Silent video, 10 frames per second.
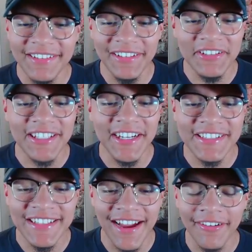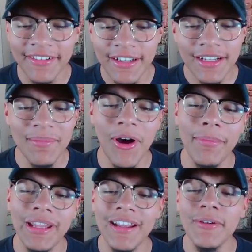little touchdown. Come on,
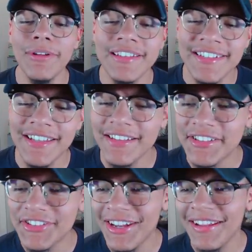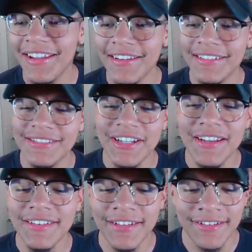man. I don't want to see this shit. Like,
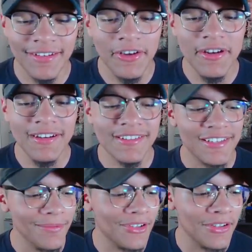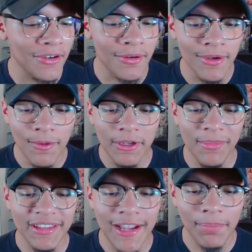Jesus. Good interception, though. We're going to
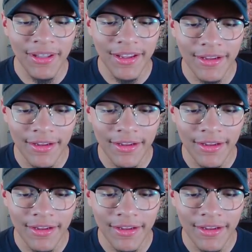make that play.